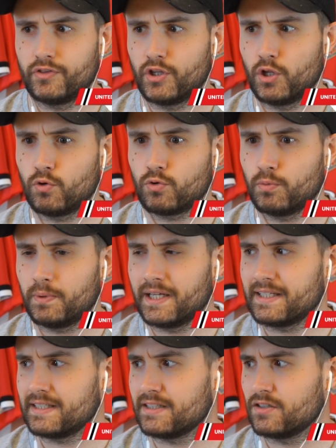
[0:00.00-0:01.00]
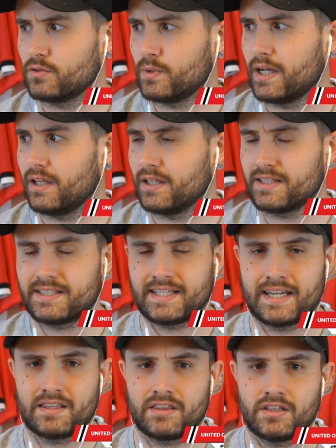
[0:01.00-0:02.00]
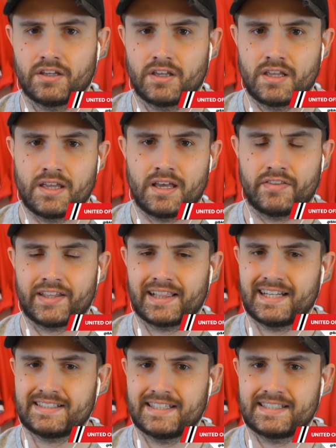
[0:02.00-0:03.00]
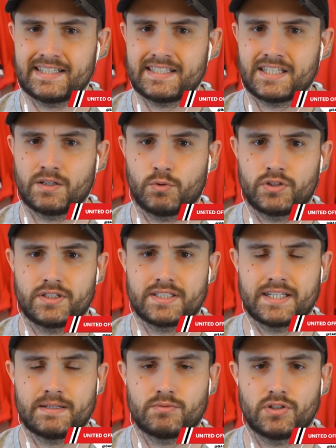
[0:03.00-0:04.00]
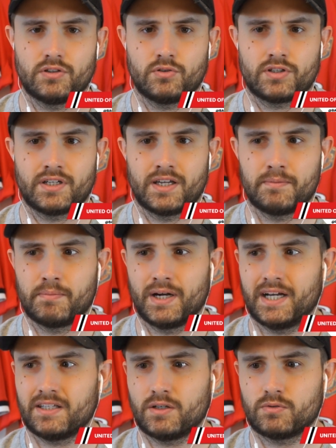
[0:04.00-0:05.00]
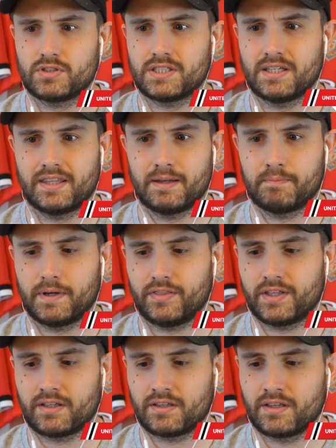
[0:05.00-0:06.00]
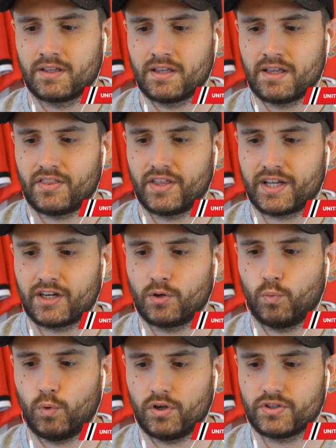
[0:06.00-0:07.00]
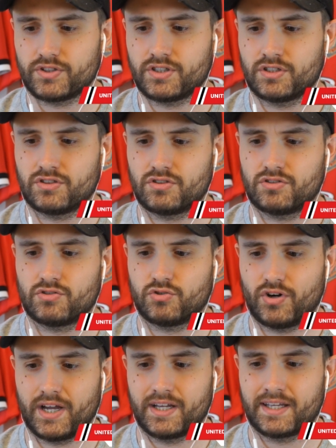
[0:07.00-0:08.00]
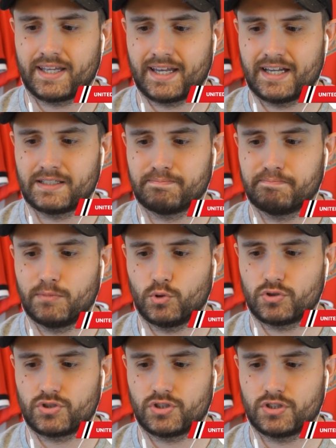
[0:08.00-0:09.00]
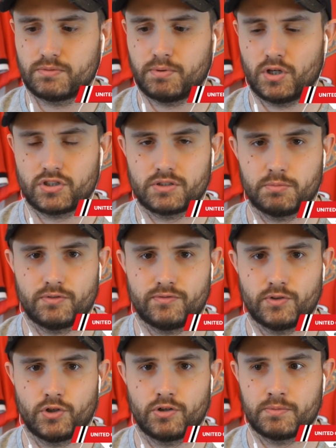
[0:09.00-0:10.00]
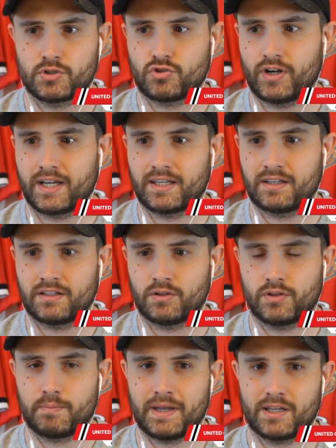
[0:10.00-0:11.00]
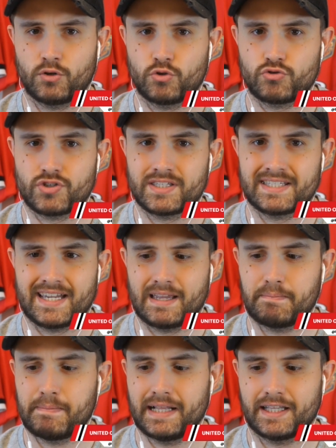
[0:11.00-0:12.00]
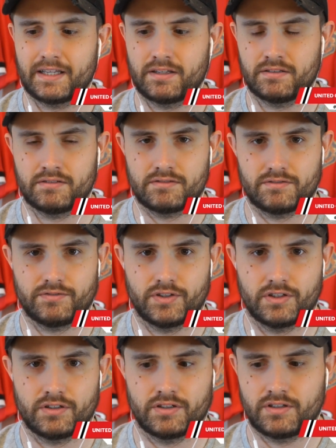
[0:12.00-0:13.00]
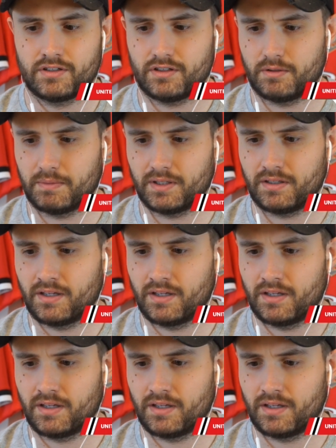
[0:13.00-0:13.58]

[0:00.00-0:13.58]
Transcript: the local places as well, and saying that I think Leicester City are one of the teams that are looking at him, but I don't see them. I think they're going to want to try and get as much as possible for him and try and get you know they paid 110 million for the man